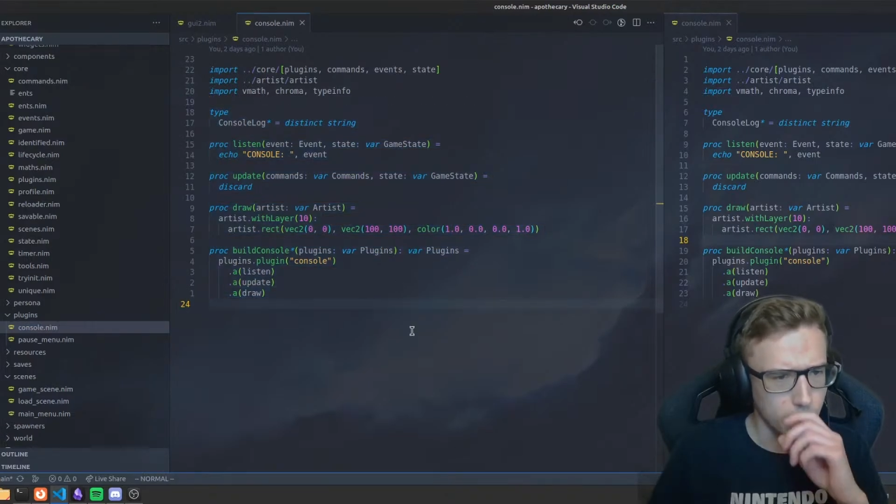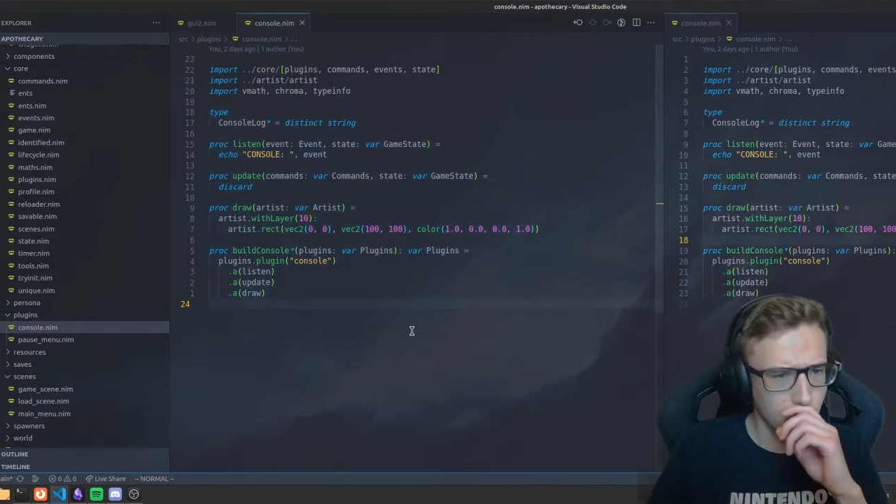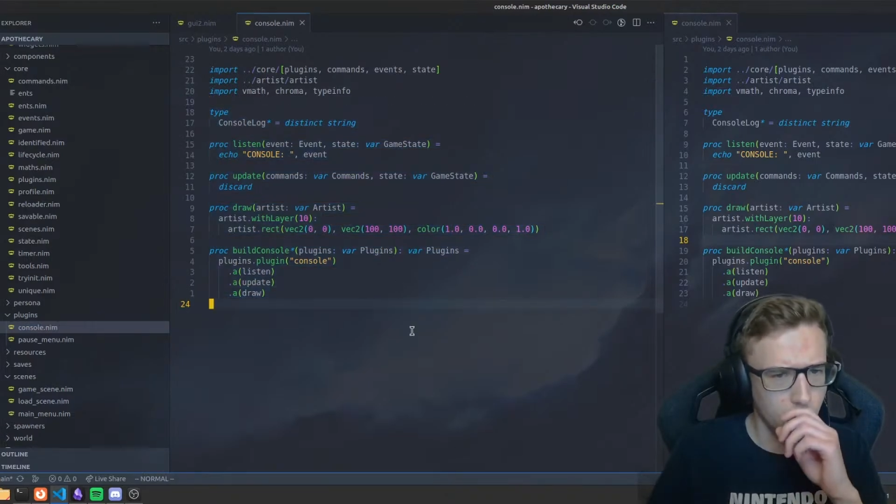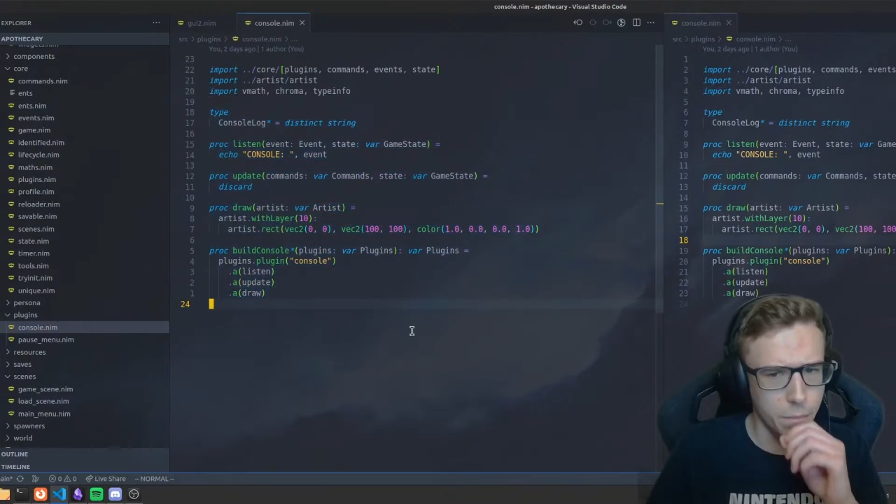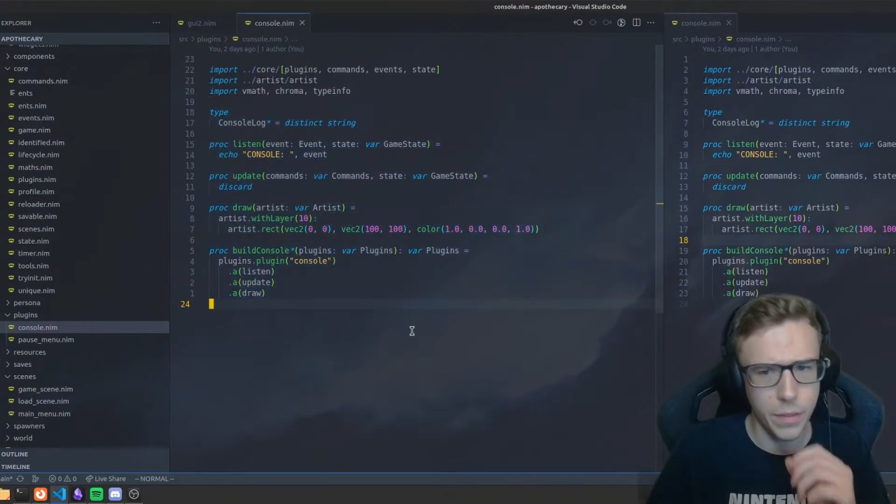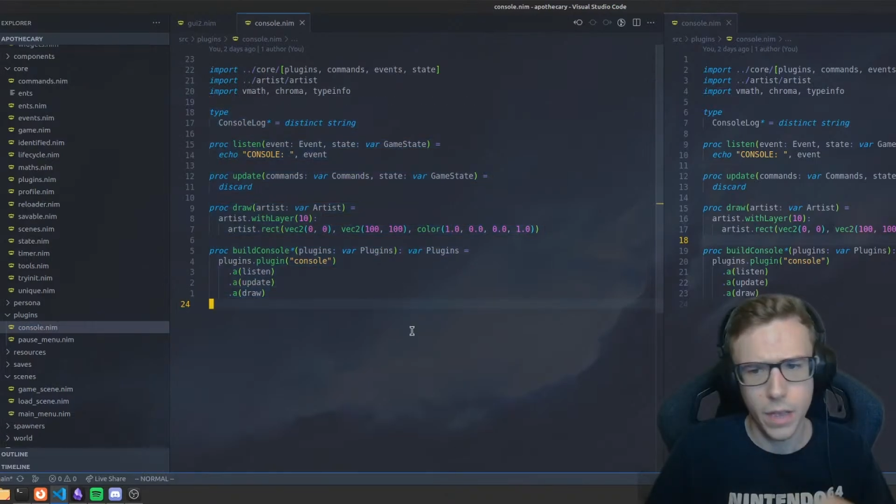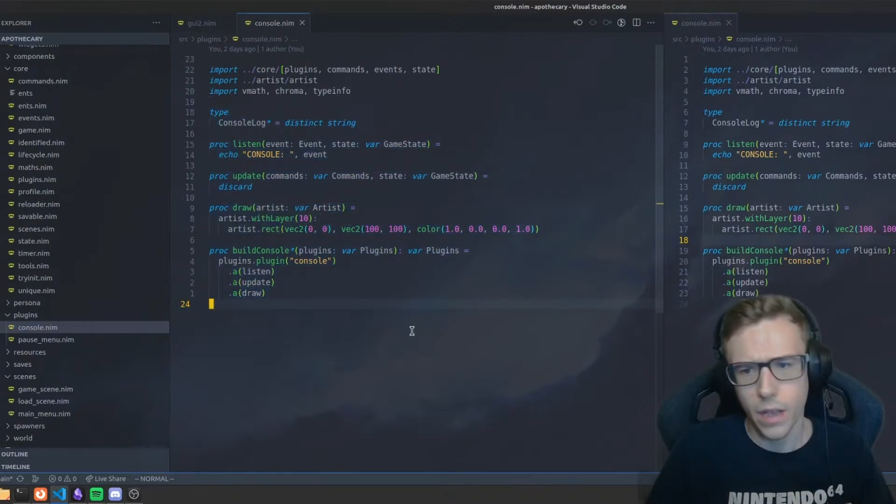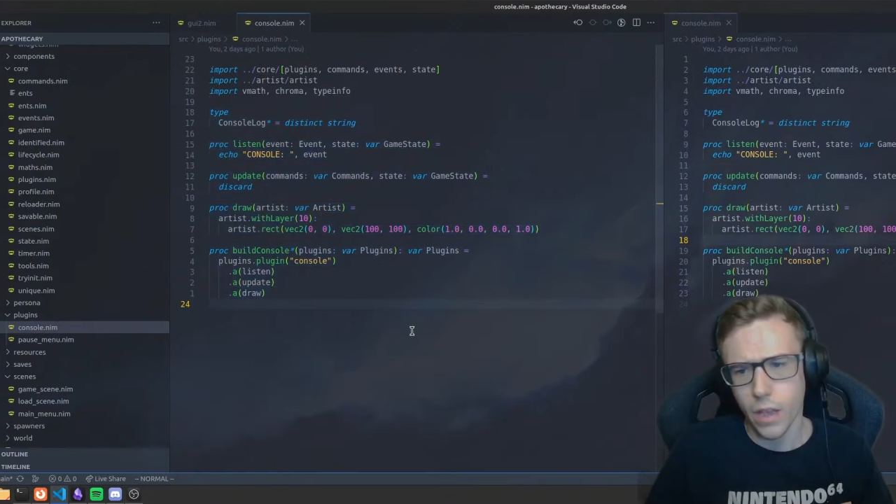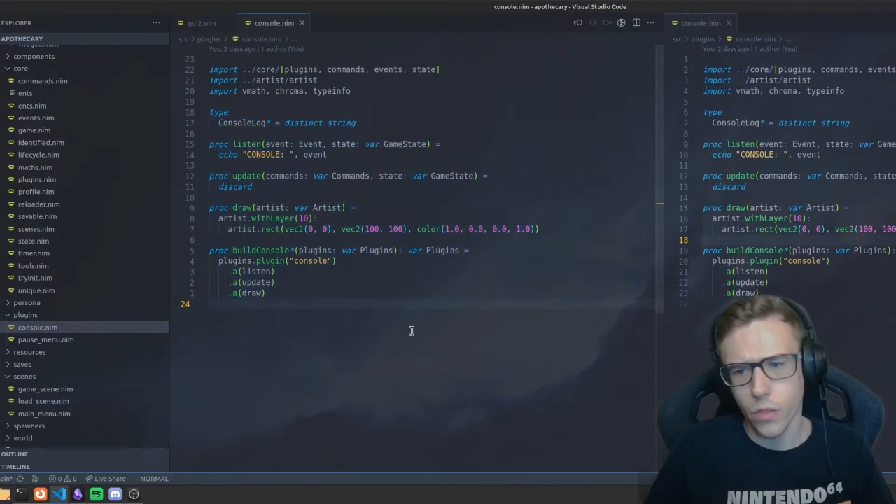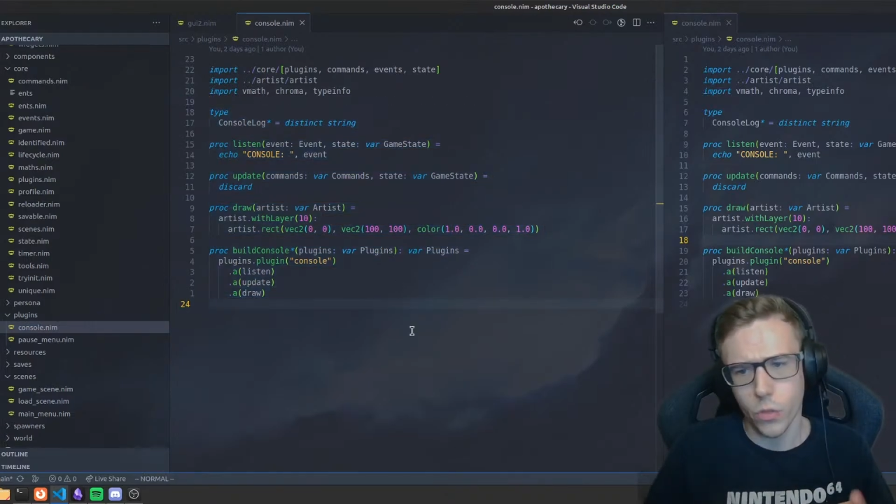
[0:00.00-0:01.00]

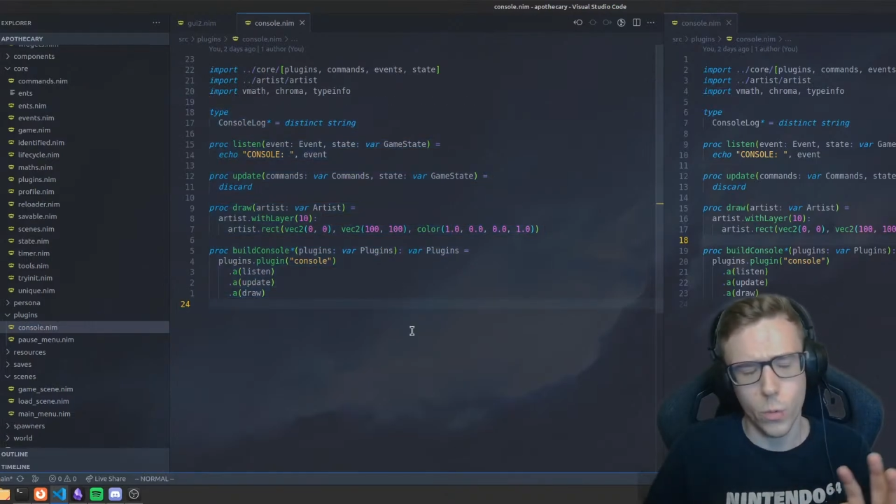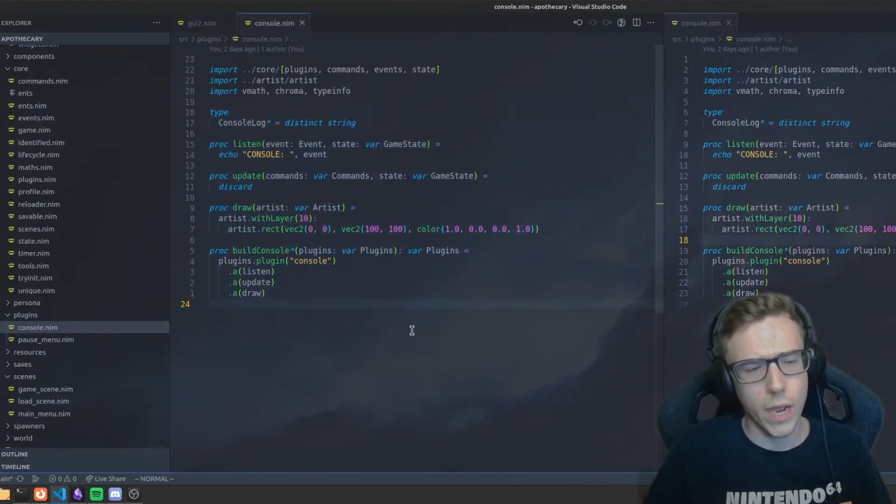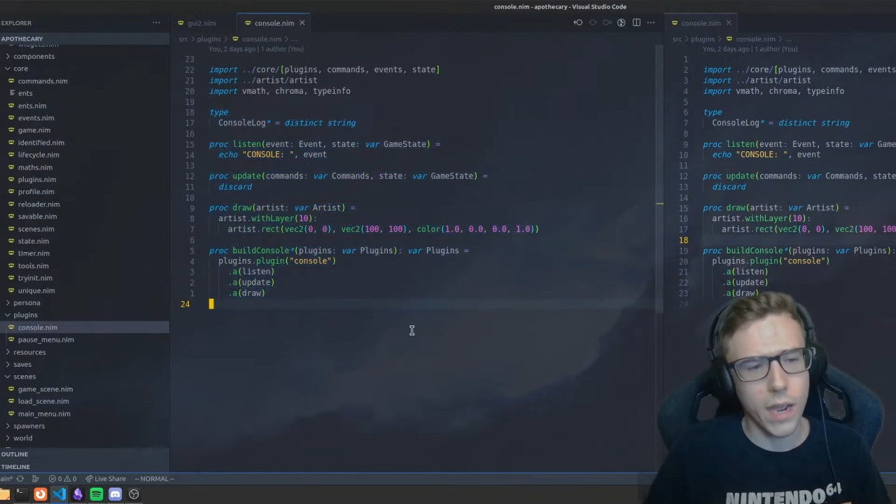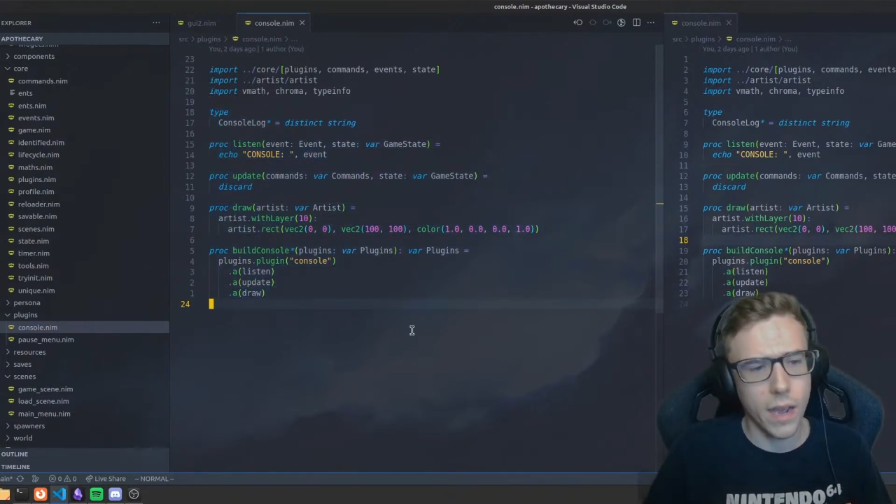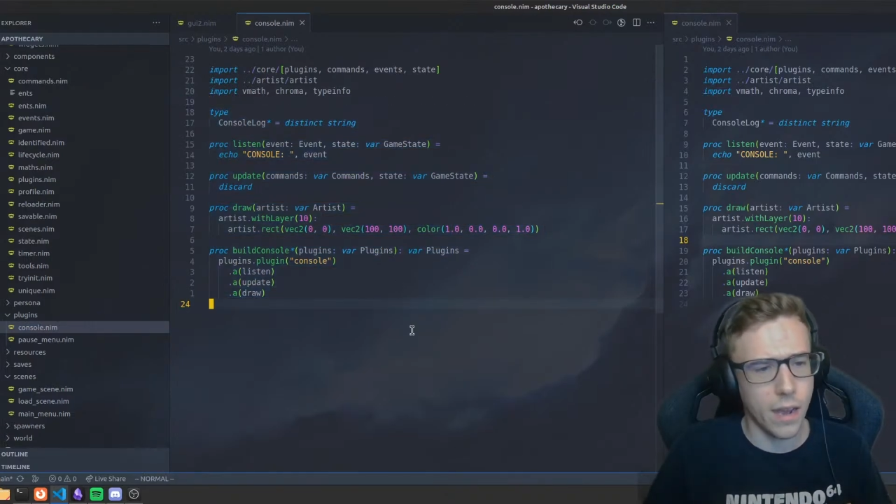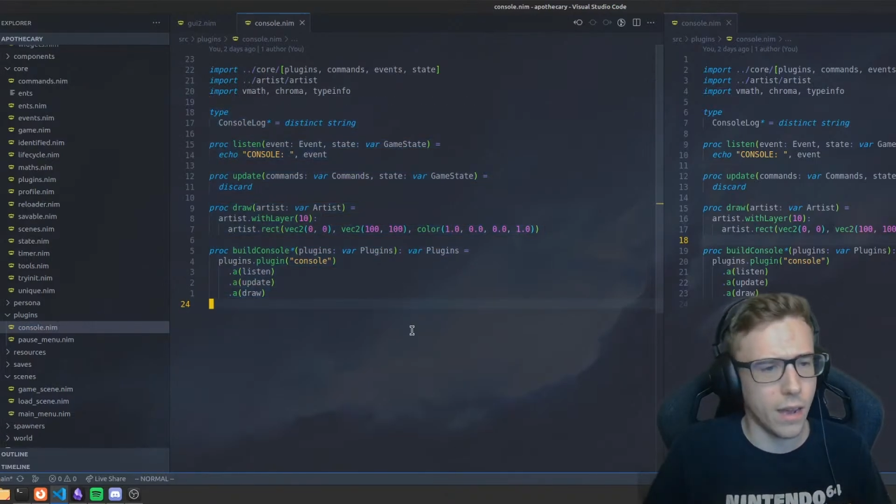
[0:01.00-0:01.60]
The way